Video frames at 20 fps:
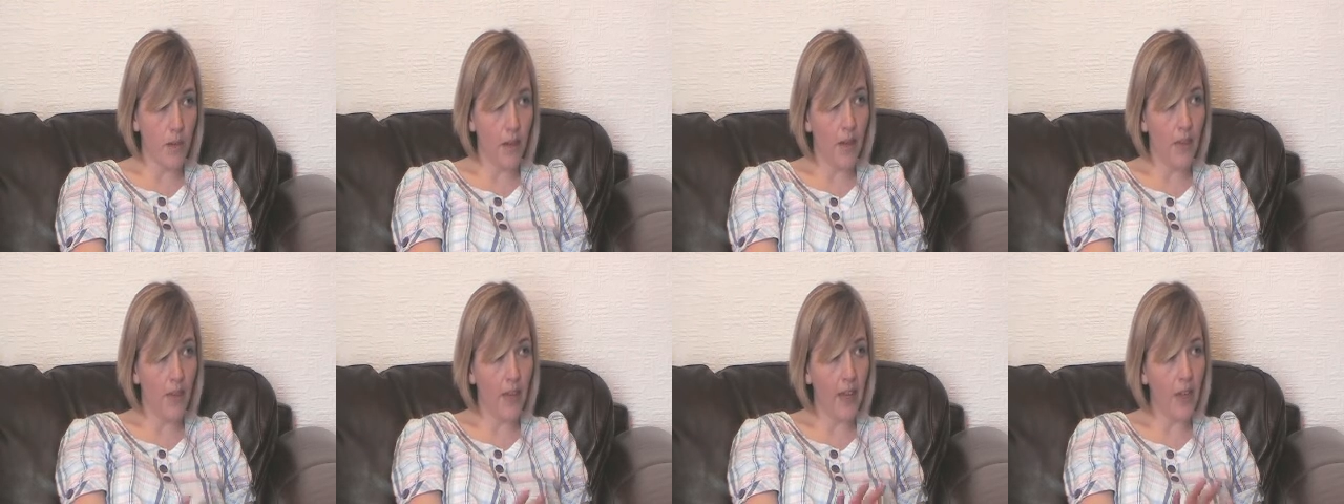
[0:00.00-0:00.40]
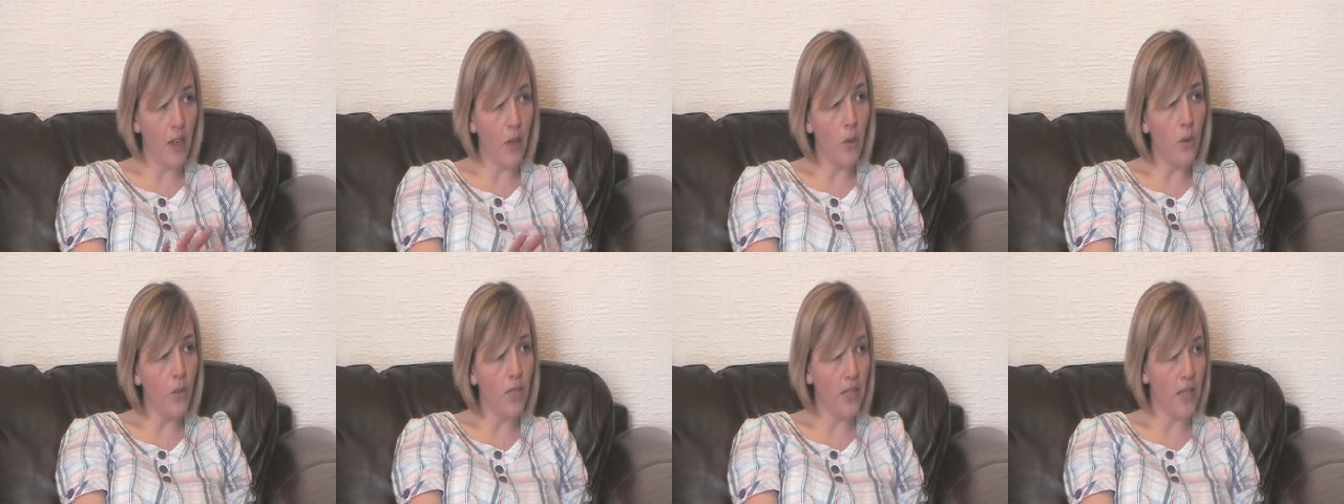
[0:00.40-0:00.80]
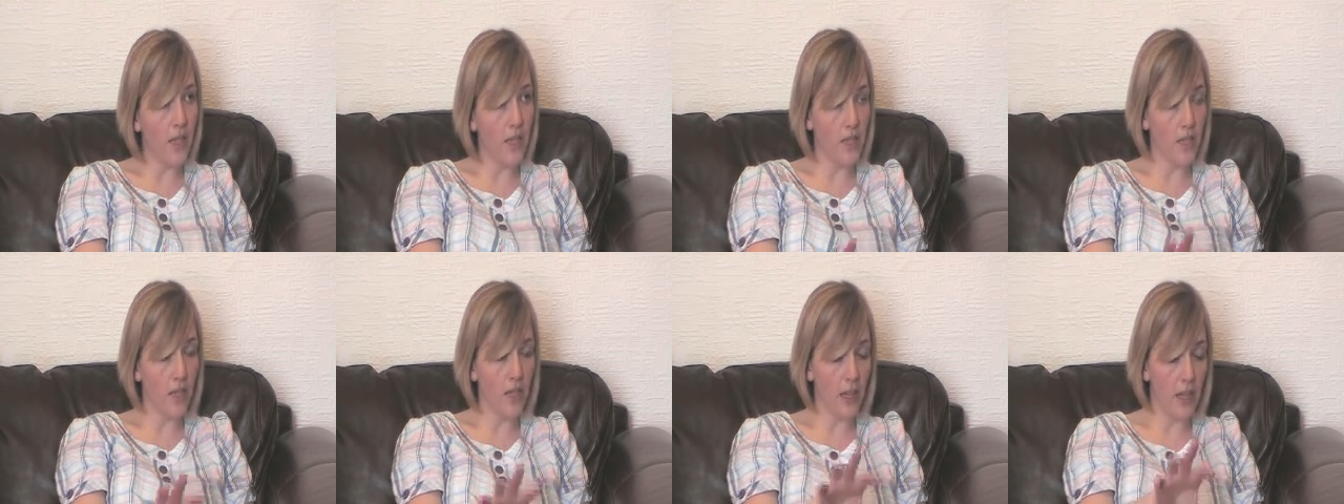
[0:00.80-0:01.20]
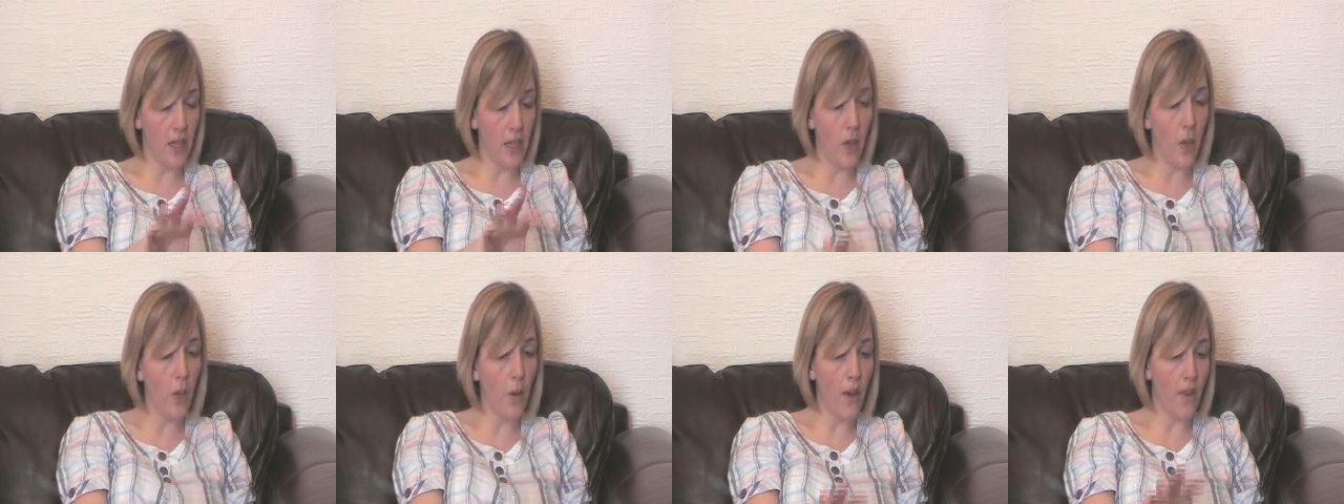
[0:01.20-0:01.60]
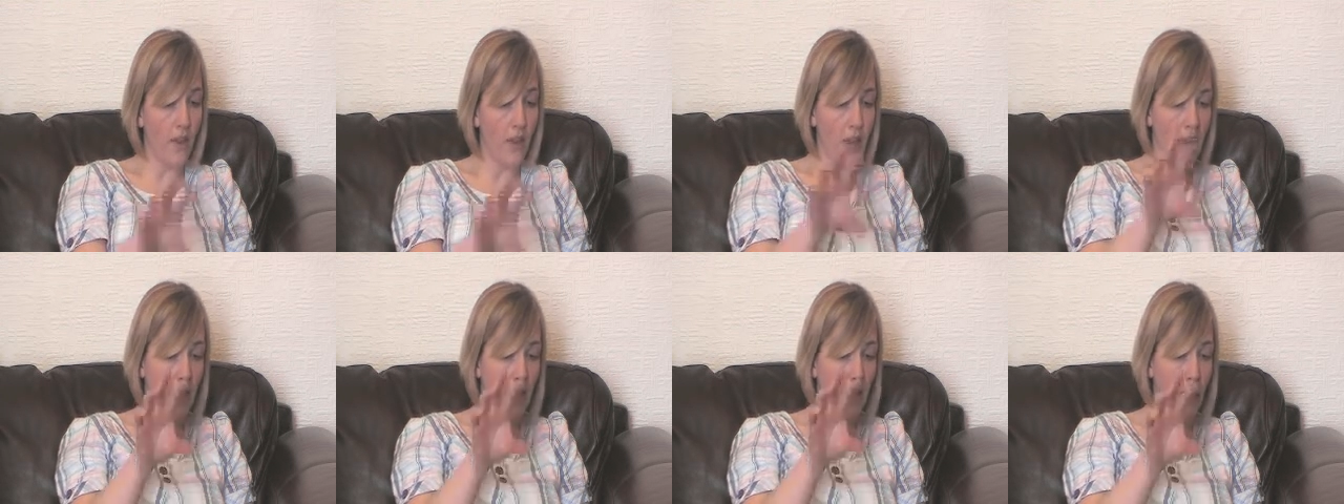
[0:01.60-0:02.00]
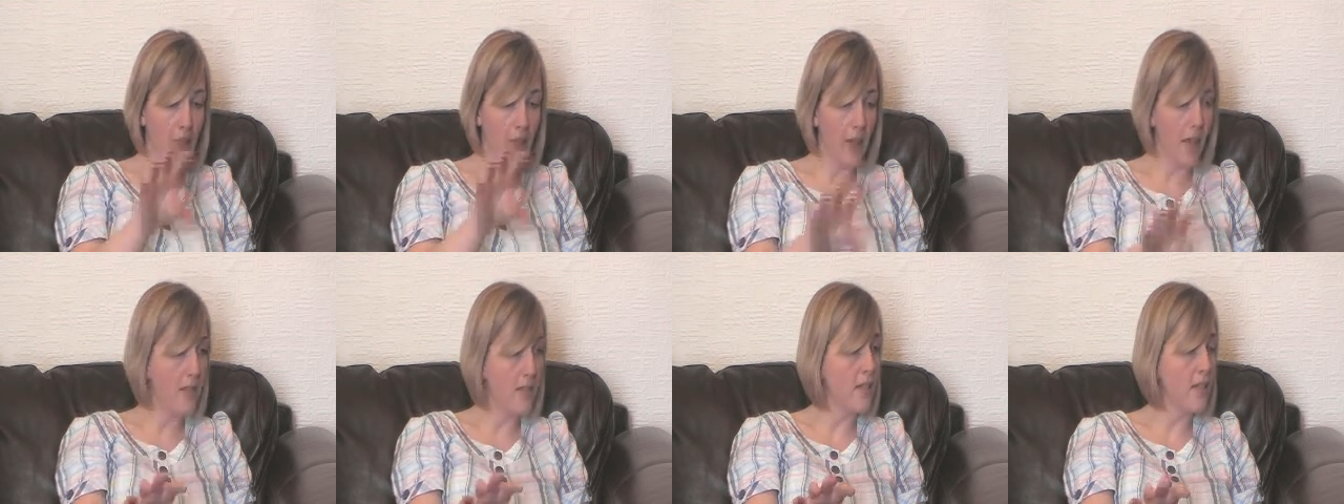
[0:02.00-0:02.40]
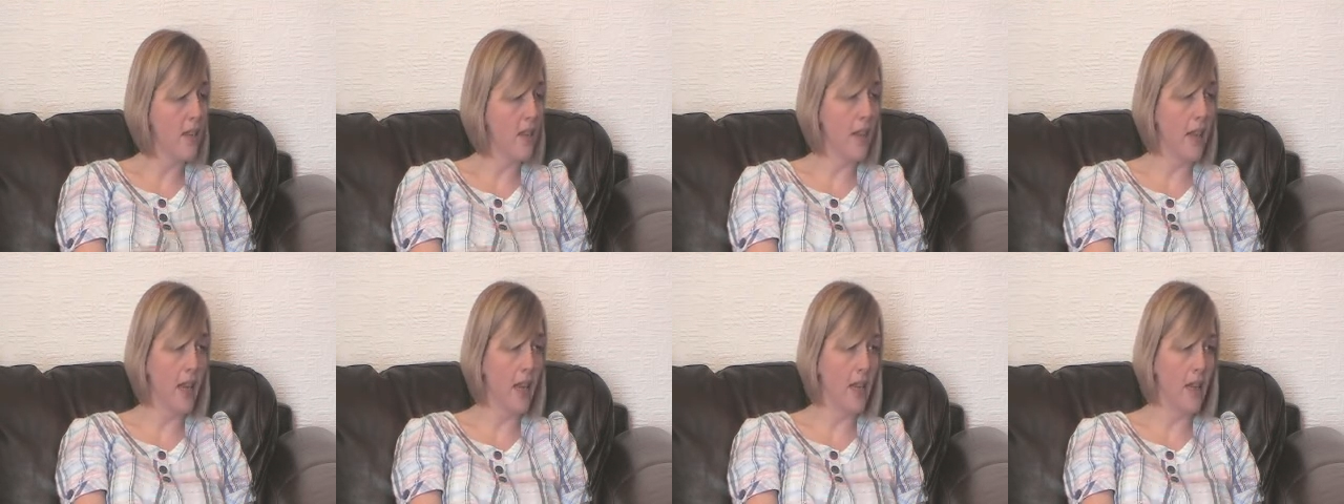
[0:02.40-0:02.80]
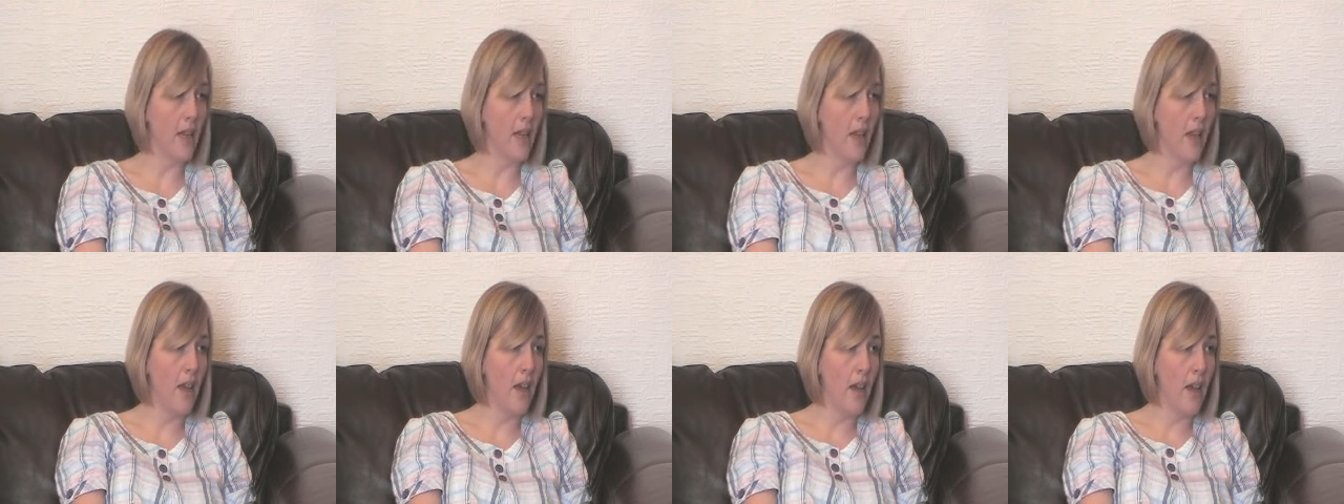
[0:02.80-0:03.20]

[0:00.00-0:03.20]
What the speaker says: And they go to that, they go and they get stuck in,